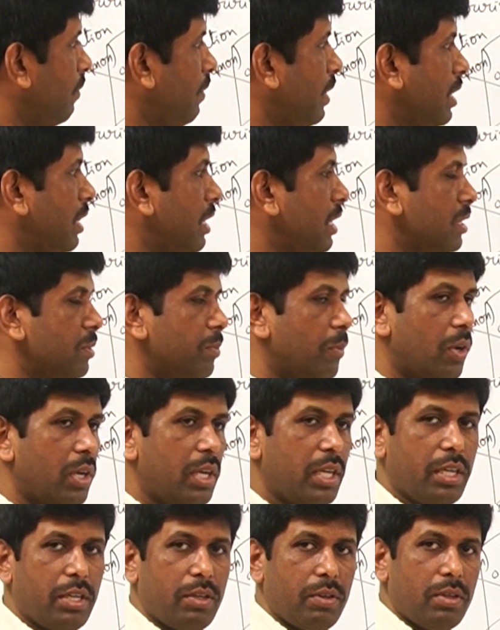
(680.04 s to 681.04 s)
away these
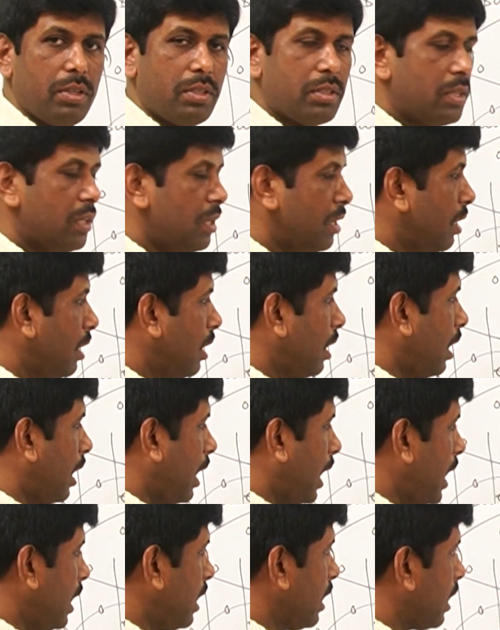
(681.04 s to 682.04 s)
molecules
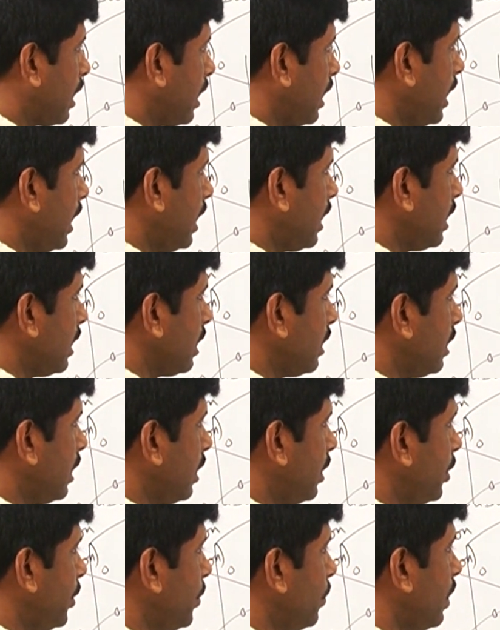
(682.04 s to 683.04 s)
and creating
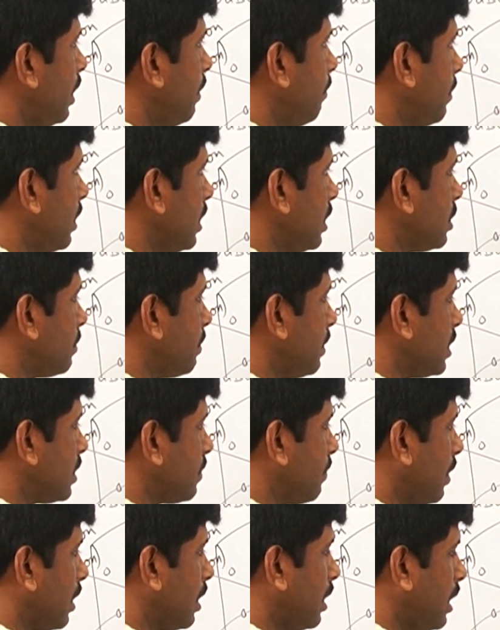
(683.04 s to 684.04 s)
the new empty
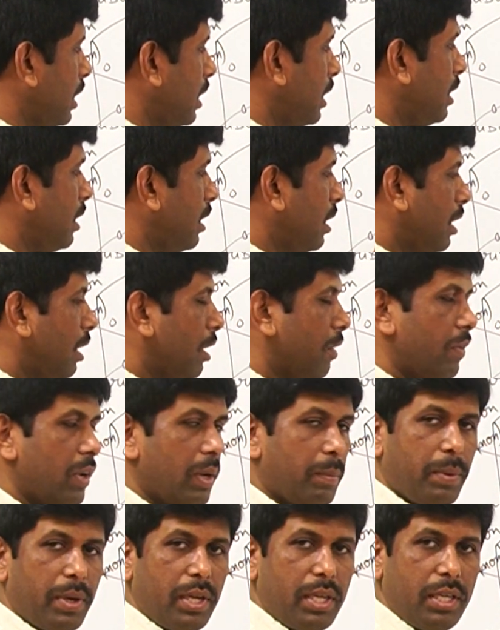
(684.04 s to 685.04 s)
space for the
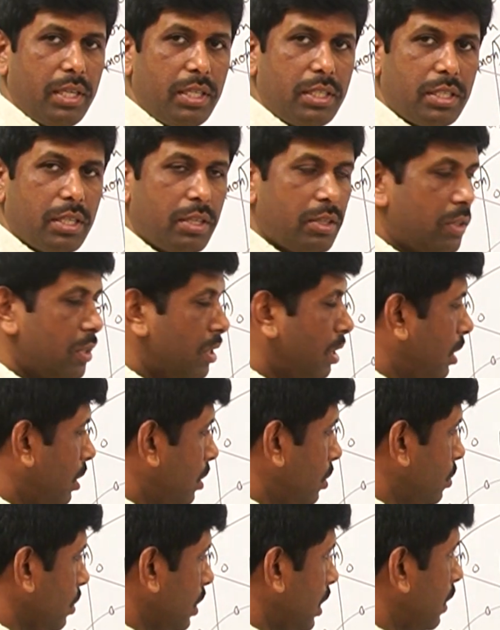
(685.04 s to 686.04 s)
vaporization,
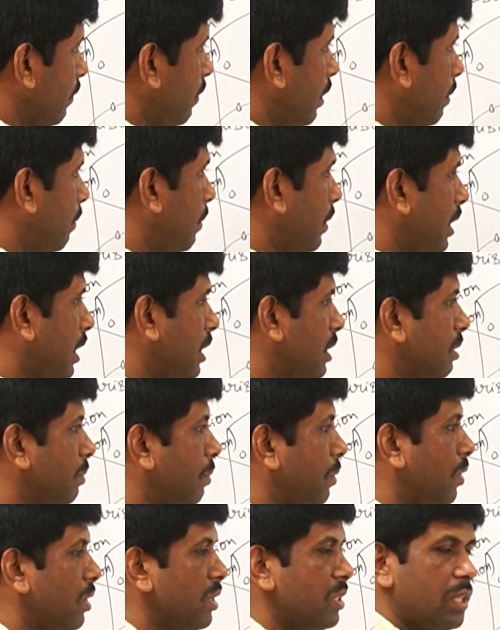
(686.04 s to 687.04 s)
so that
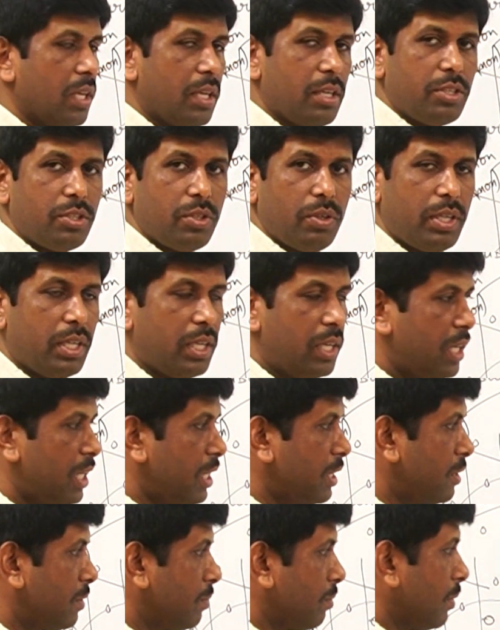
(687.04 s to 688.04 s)
evaporation process also
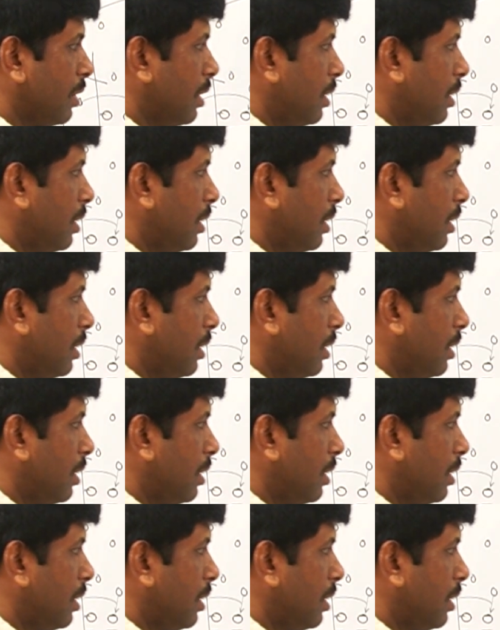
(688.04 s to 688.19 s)
increase.